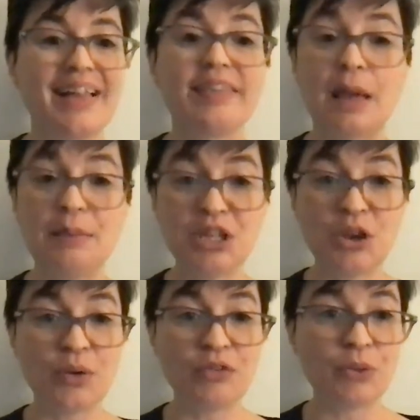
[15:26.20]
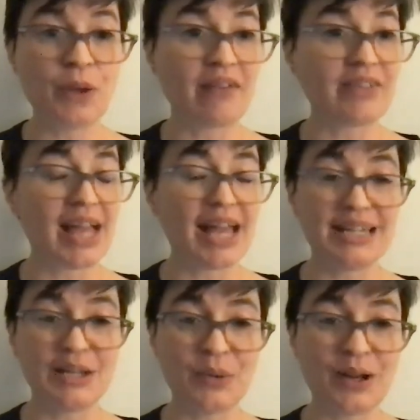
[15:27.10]
Let me know if you have
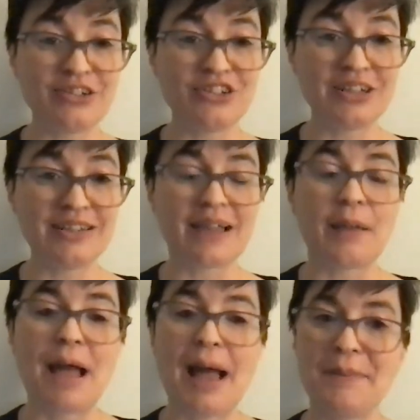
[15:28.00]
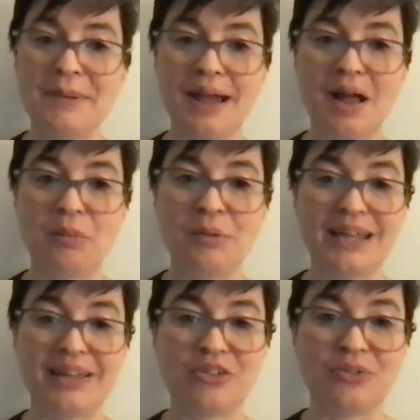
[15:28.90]
any questions. I'm happy to help and
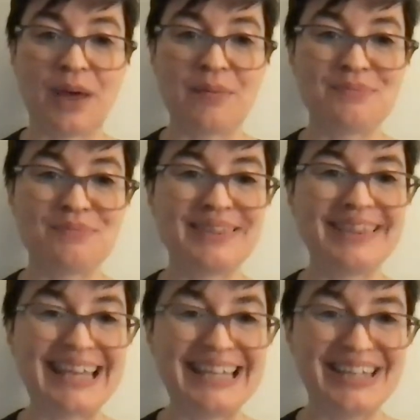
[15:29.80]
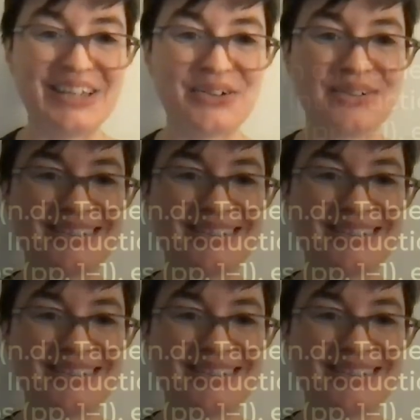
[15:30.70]
answer them. Thank you.